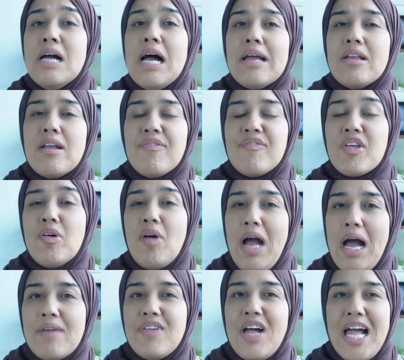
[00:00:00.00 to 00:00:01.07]
And if you
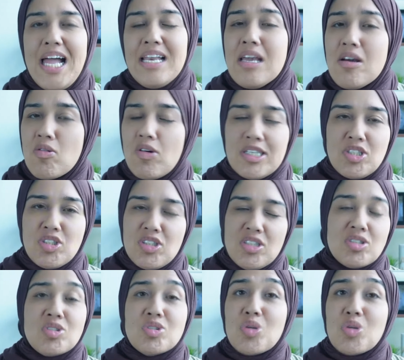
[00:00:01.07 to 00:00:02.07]
have any questions,